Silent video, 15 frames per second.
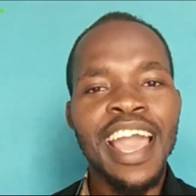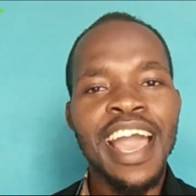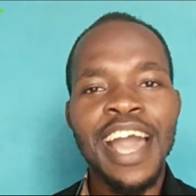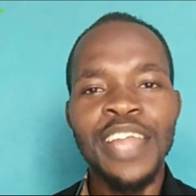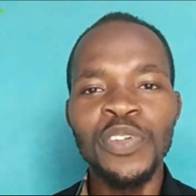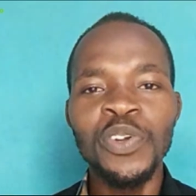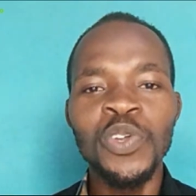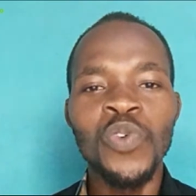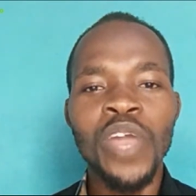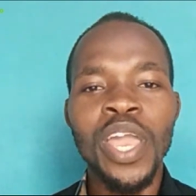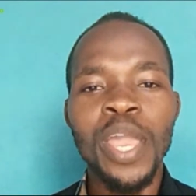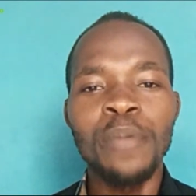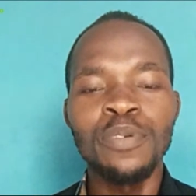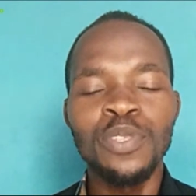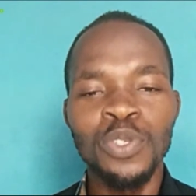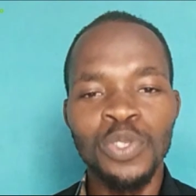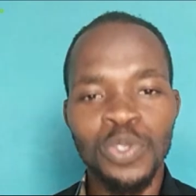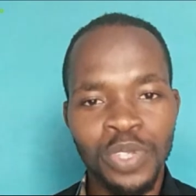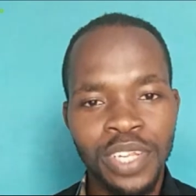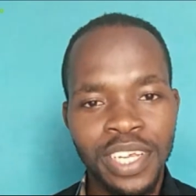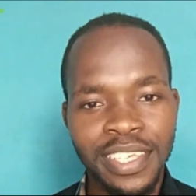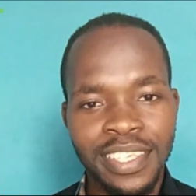I know you were able to do
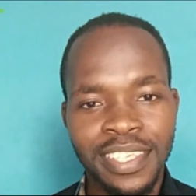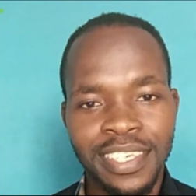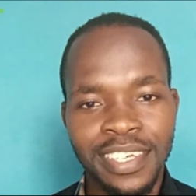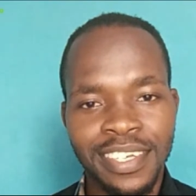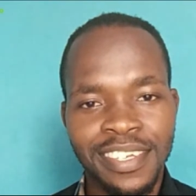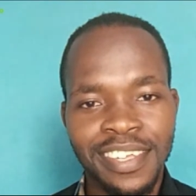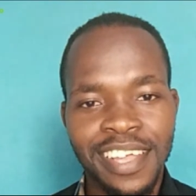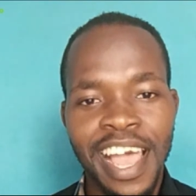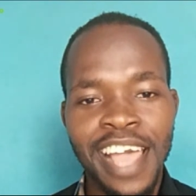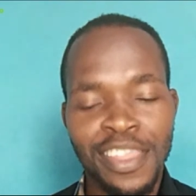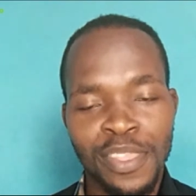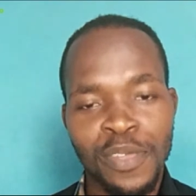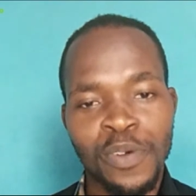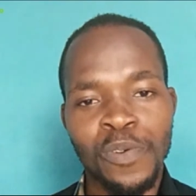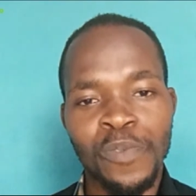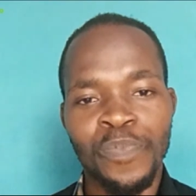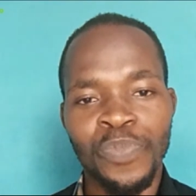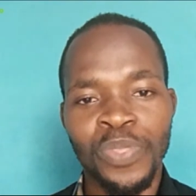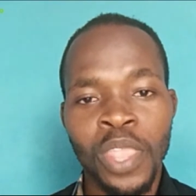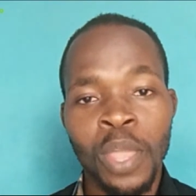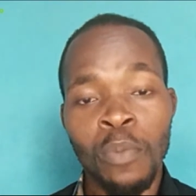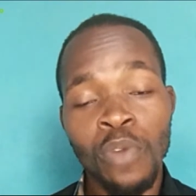this. I know.
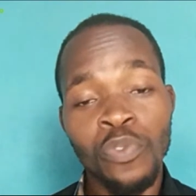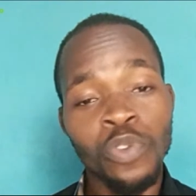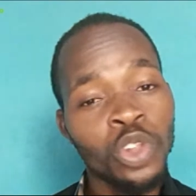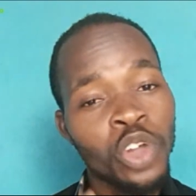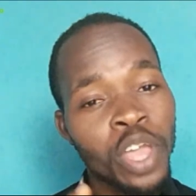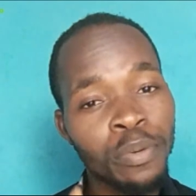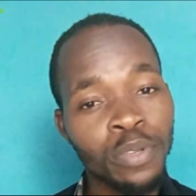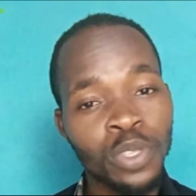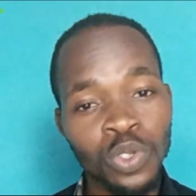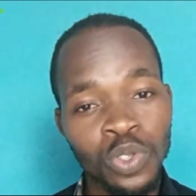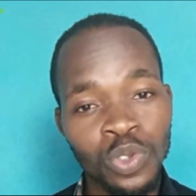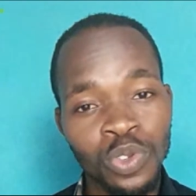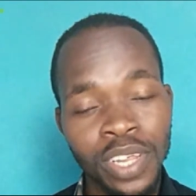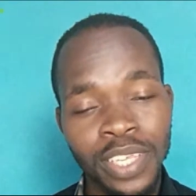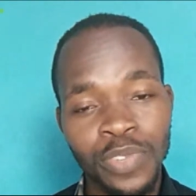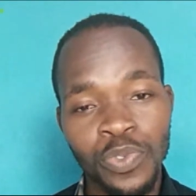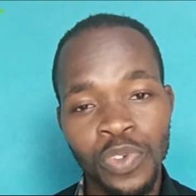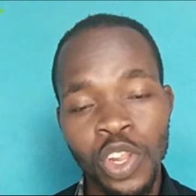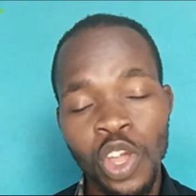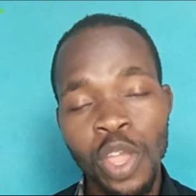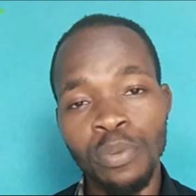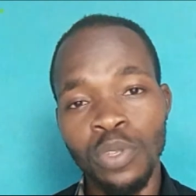But if you're not able to do this, if you're
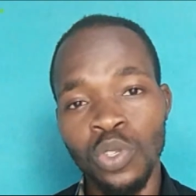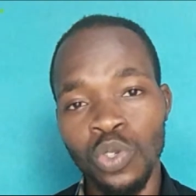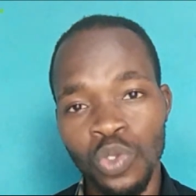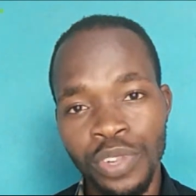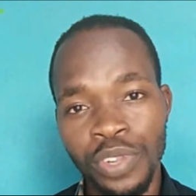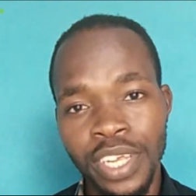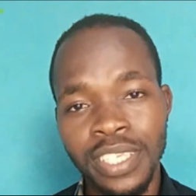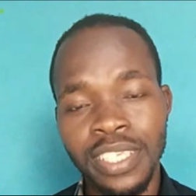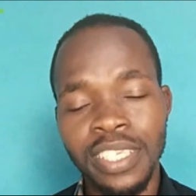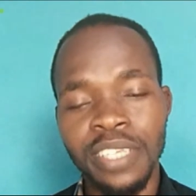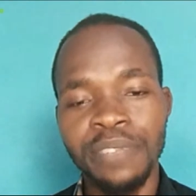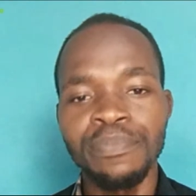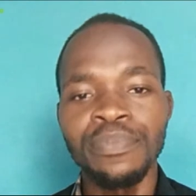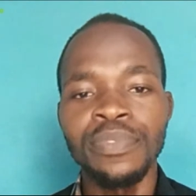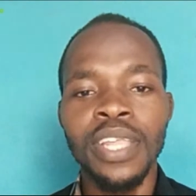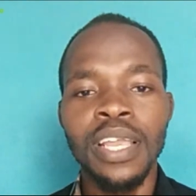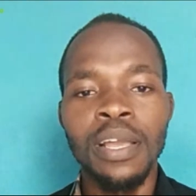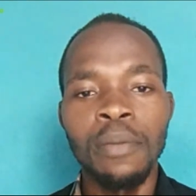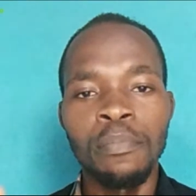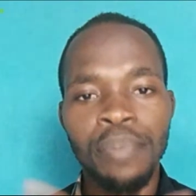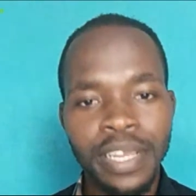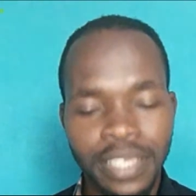not able to do this,
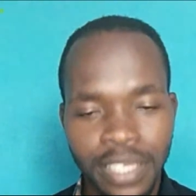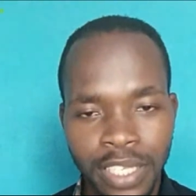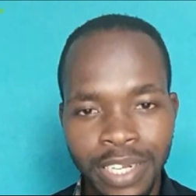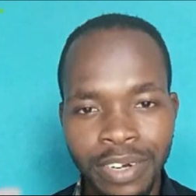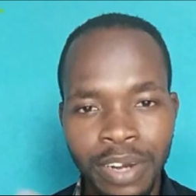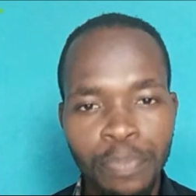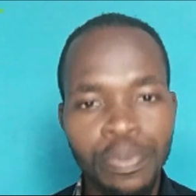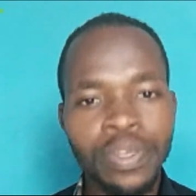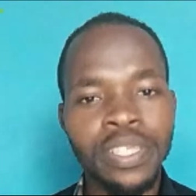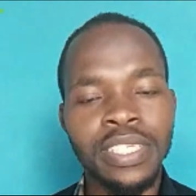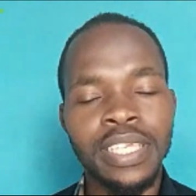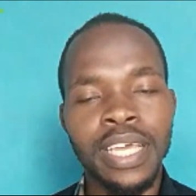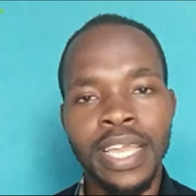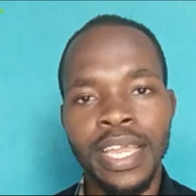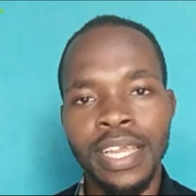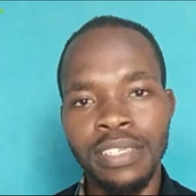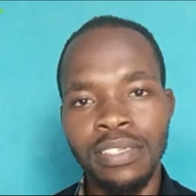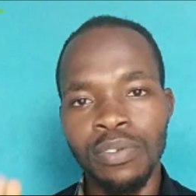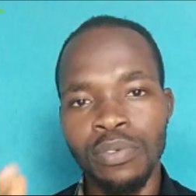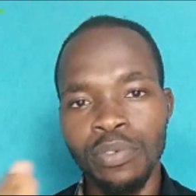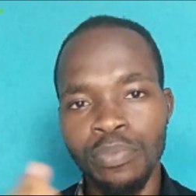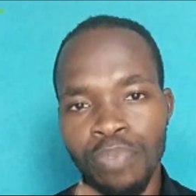please repeat it
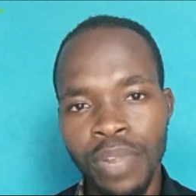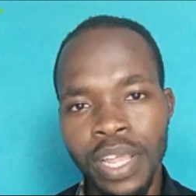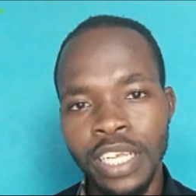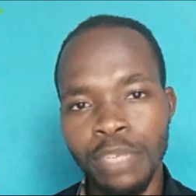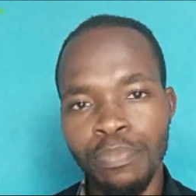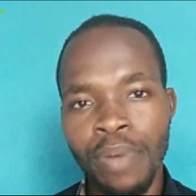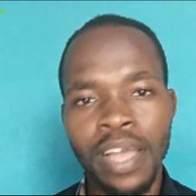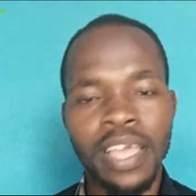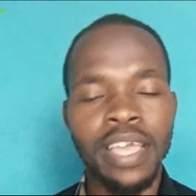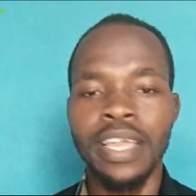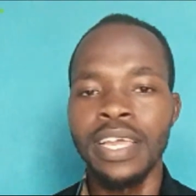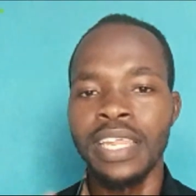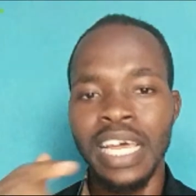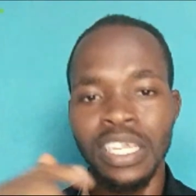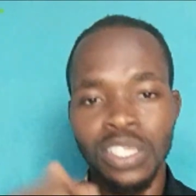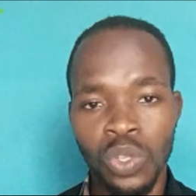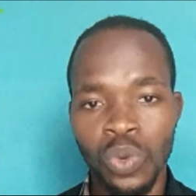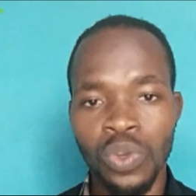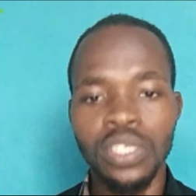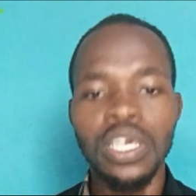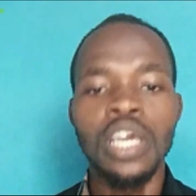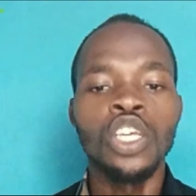again, play it back again, and do
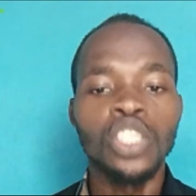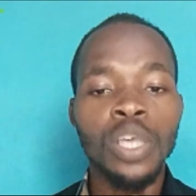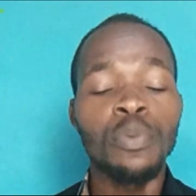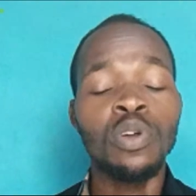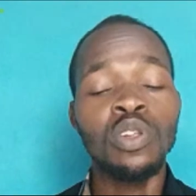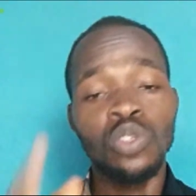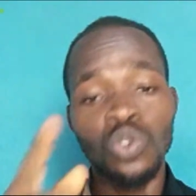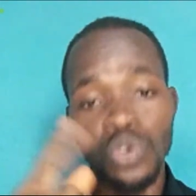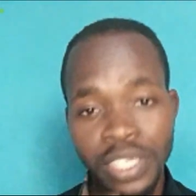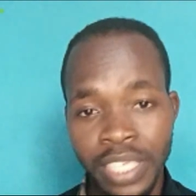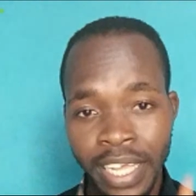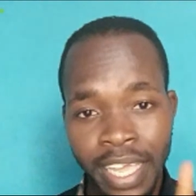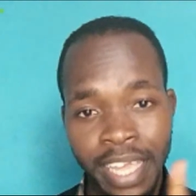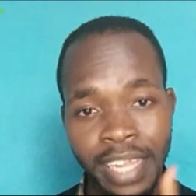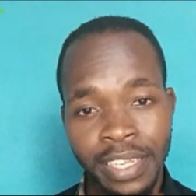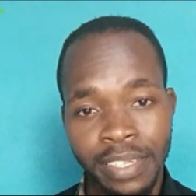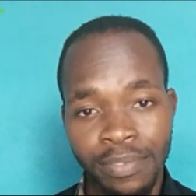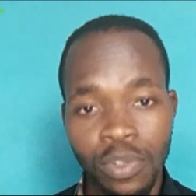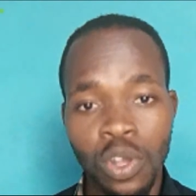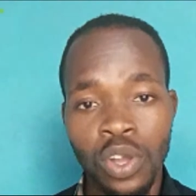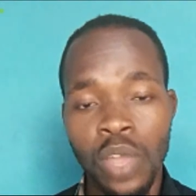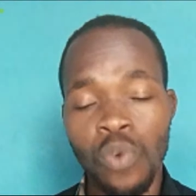it. So I'm going to do it again.
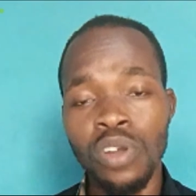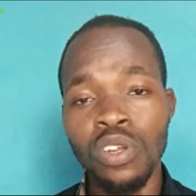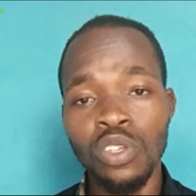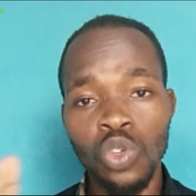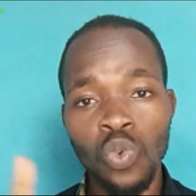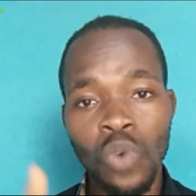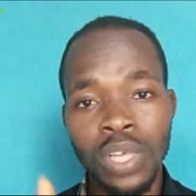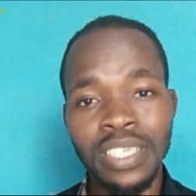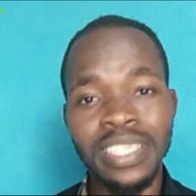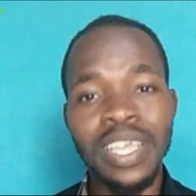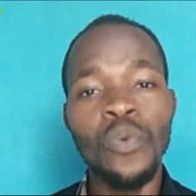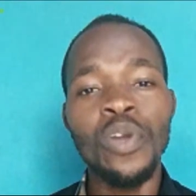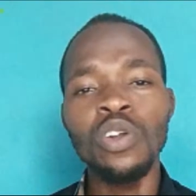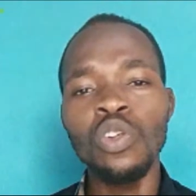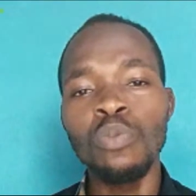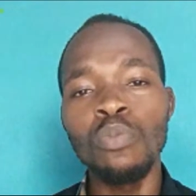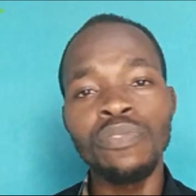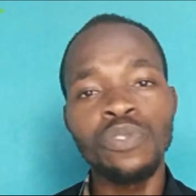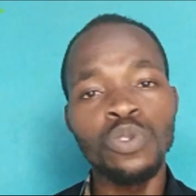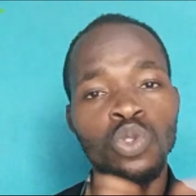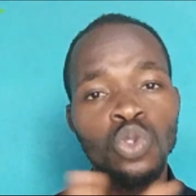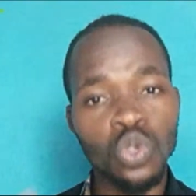Okay, we're going to do once, then we're going to
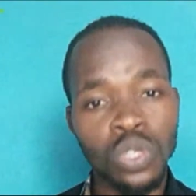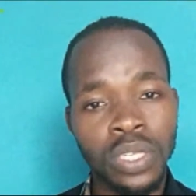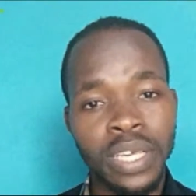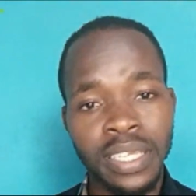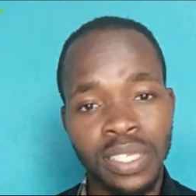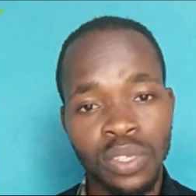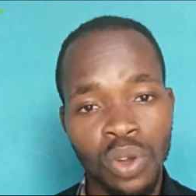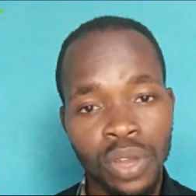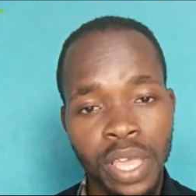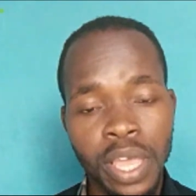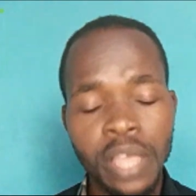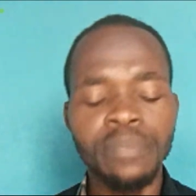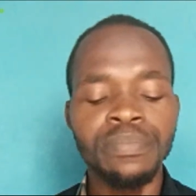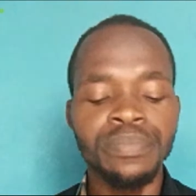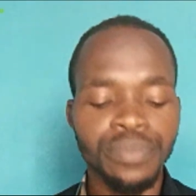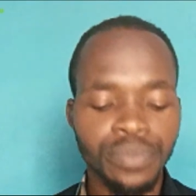move to two sets. Okay,